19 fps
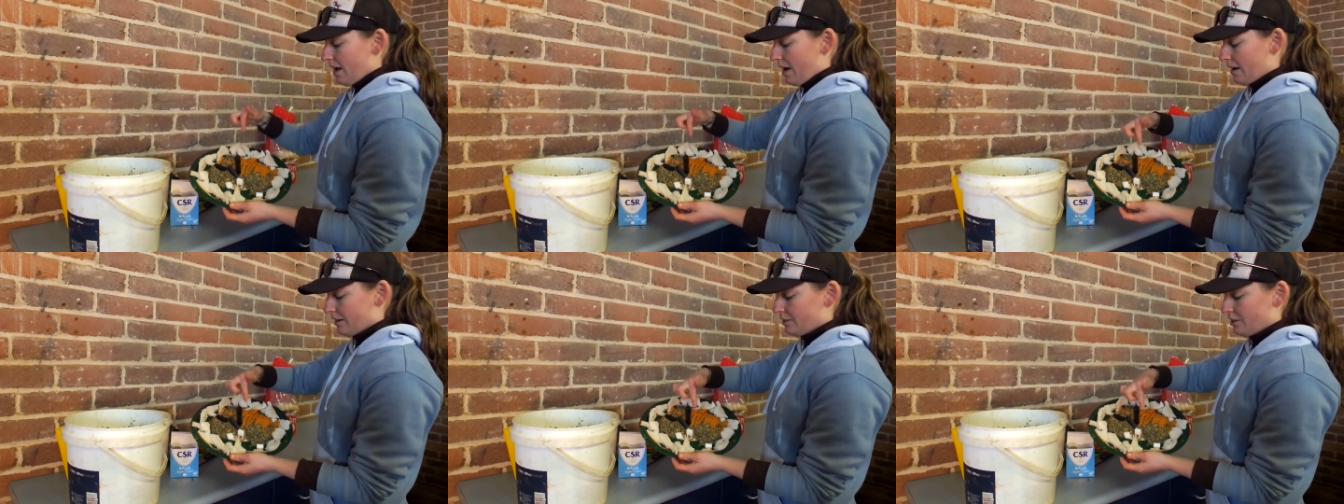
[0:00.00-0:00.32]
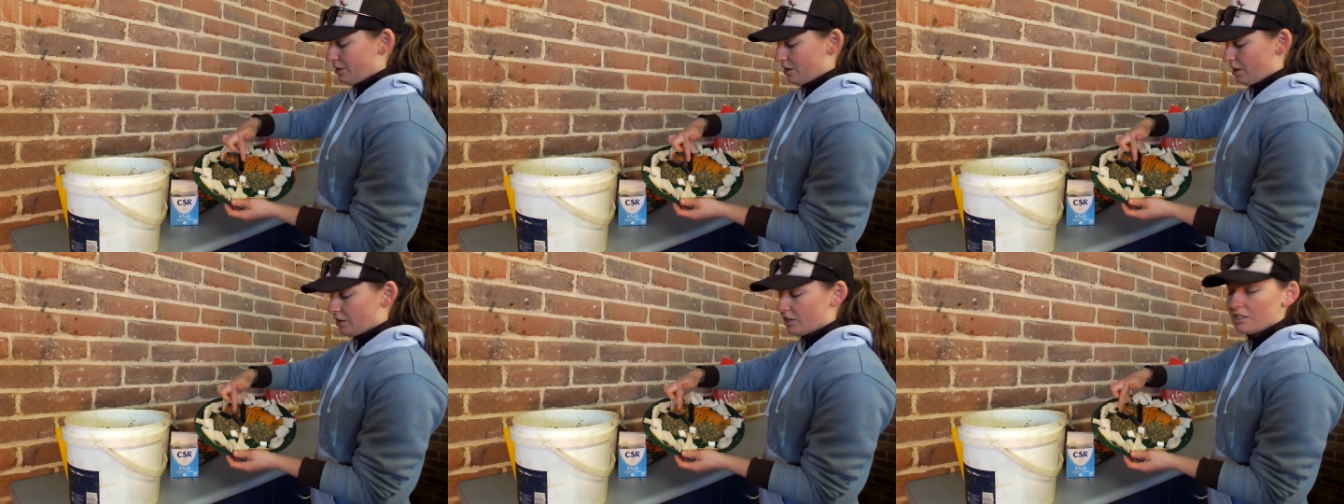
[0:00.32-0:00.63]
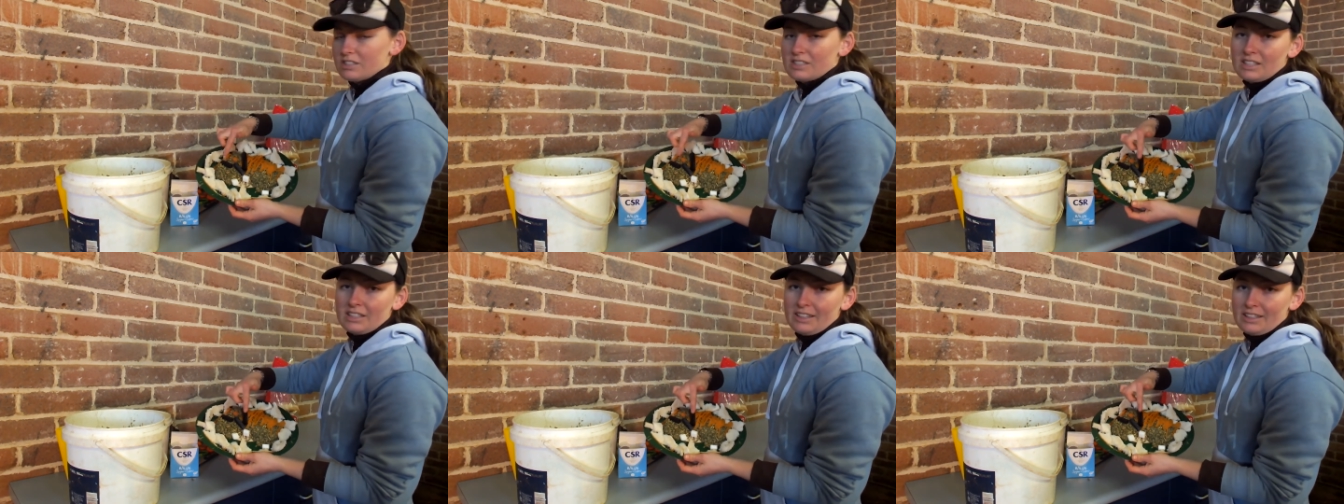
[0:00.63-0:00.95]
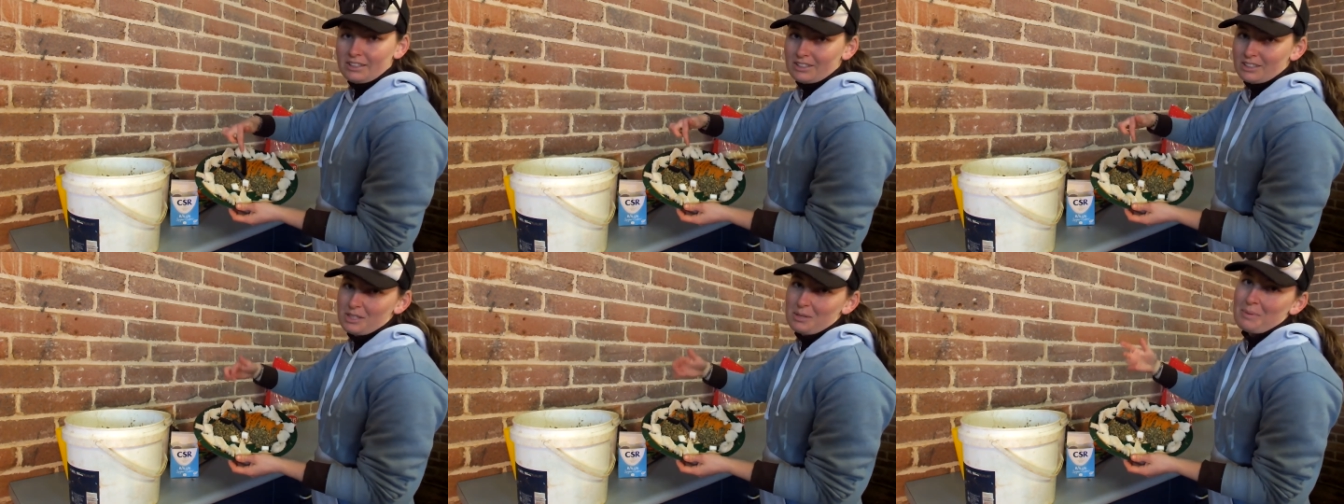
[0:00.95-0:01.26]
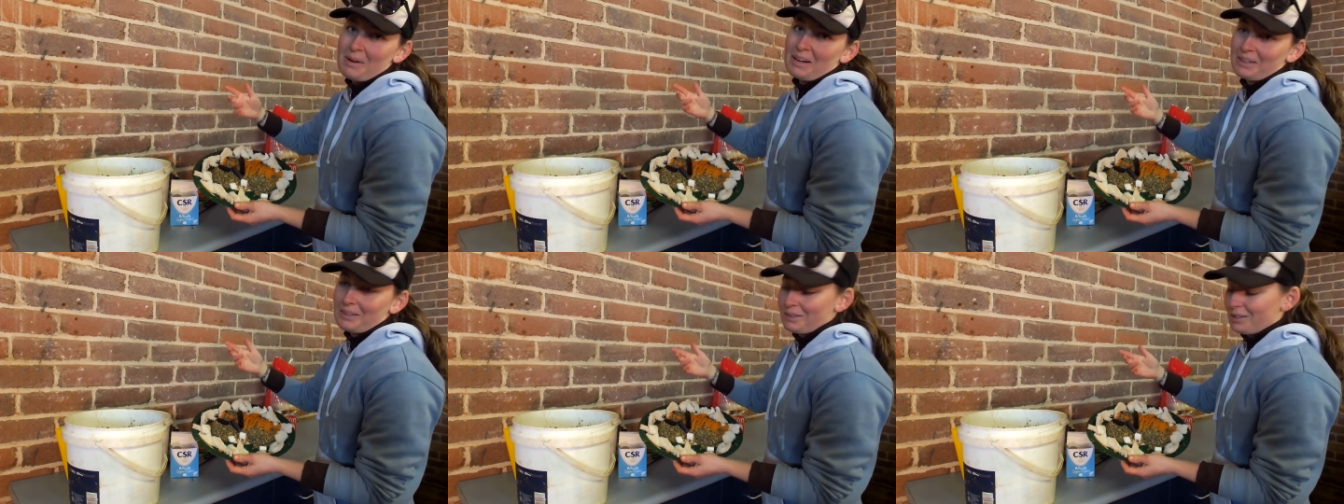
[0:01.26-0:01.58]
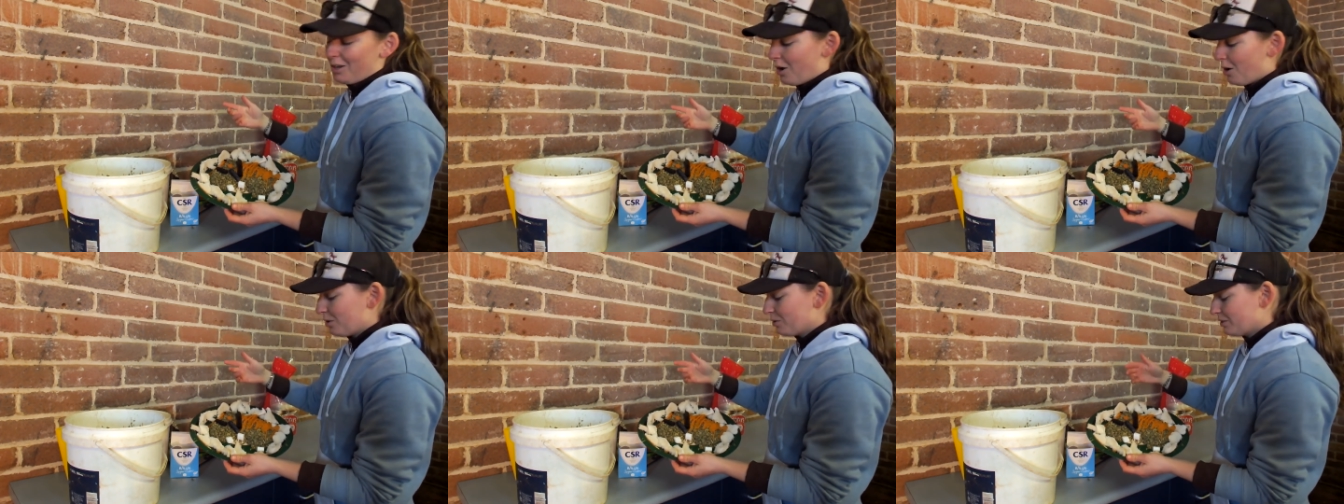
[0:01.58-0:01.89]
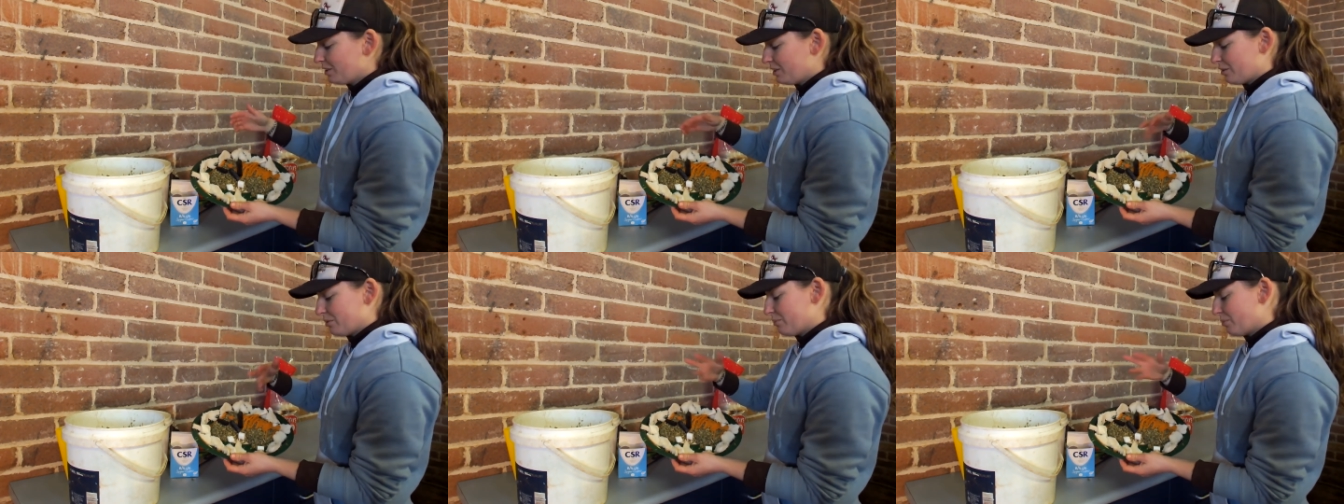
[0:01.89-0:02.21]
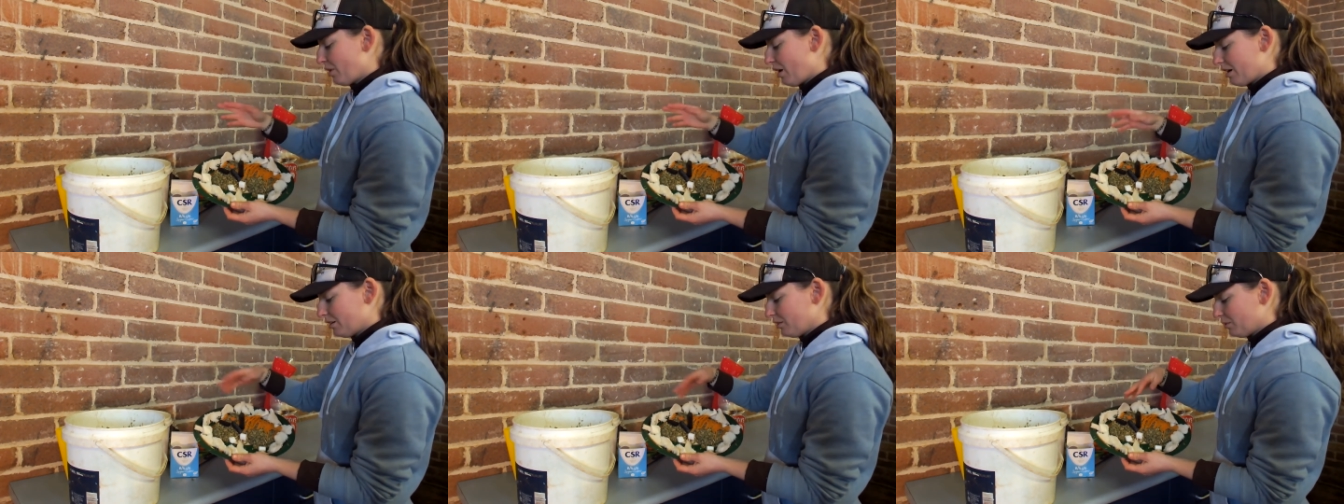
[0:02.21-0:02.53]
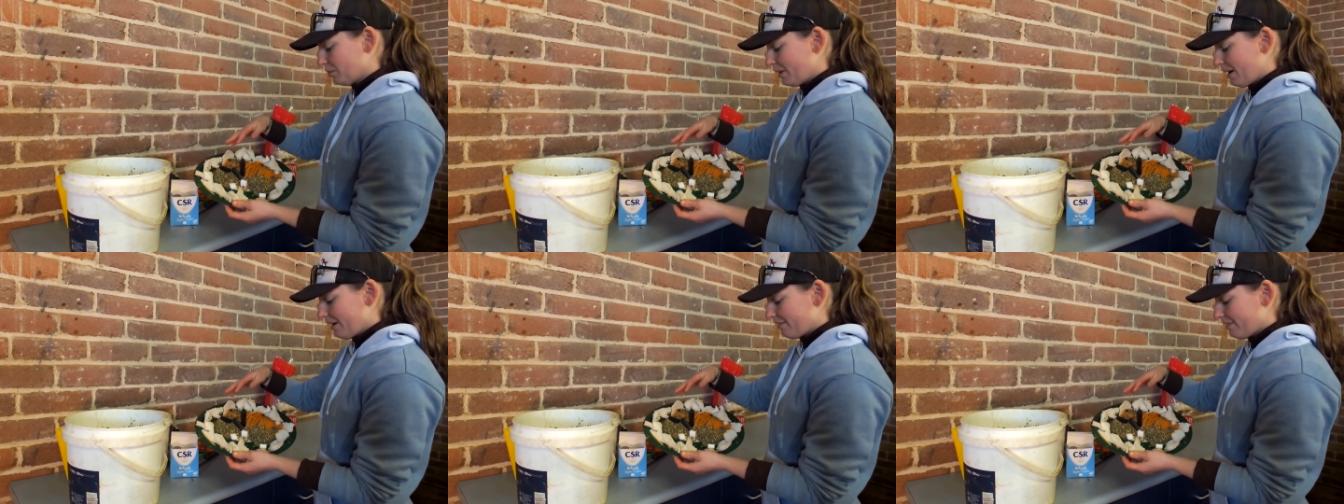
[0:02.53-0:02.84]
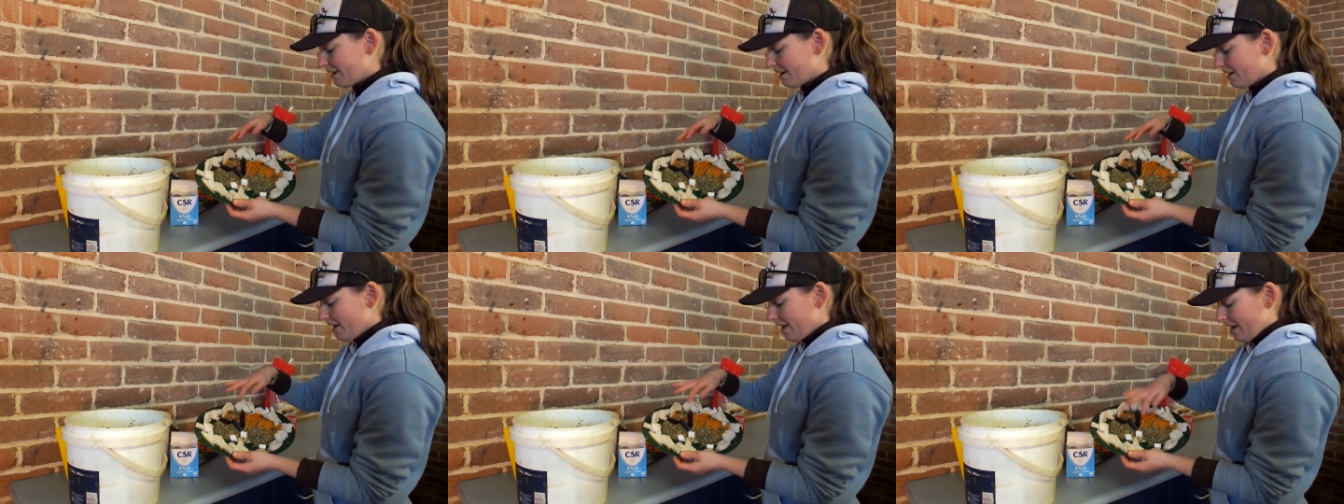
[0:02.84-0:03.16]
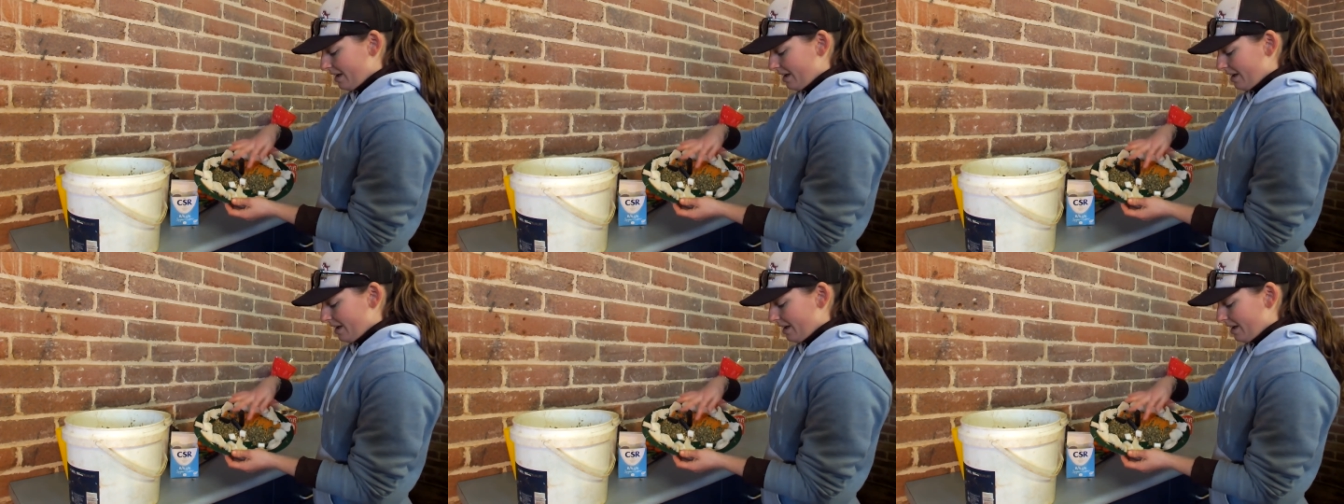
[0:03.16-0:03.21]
I used the licorice to make a little halter or bridle or whatever,